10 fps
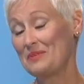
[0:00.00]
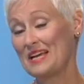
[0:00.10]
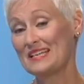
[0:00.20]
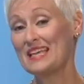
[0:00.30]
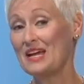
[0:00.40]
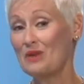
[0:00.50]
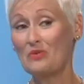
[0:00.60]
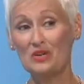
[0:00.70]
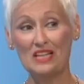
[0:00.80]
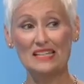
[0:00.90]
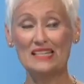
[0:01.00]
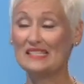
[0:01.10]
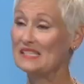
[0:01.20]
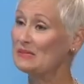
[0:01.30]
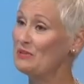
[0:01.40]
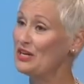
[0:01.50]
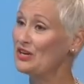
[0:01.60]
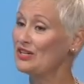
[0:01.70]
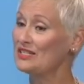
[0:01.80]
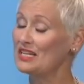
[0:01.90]
Because I realize as a
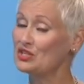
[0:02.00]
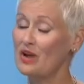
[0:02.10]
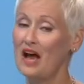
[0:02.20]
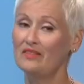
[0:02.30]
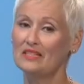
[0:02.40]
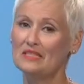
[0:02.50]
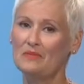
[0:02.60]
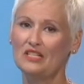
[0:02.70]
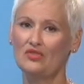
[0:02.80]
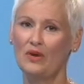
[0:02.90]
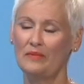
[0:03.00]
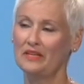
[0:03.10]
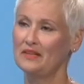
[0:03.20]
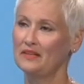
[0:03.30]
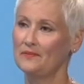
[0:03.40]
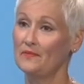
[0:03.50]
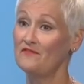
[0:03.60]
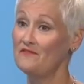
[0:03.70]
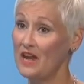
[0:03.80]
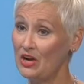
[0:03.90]
speaker, as I travel and speak to women,
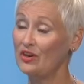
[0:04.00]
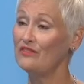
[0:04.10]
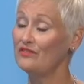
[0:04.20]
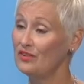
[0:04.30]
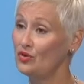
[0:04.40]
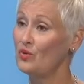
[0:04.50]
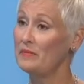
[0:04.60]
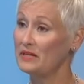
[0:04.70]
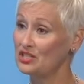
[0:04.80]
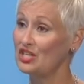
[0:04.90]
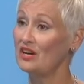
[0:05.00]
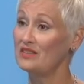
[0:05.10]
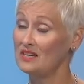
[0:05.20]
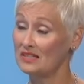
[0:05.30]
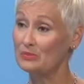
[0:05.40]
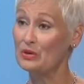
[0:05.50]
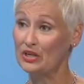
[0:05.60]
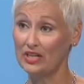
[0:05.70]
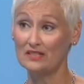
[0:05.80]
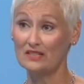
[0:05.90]
very few women share the
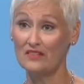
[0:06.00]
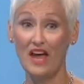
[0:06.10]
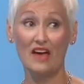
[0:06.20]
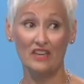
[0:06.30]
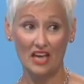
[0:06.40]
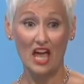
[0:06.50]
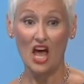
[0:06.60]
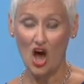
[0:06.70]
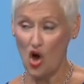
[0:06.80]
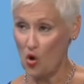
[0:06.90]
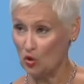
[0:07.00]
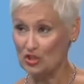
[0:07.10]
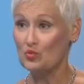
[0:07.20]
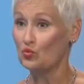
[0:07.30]
experience of having a whole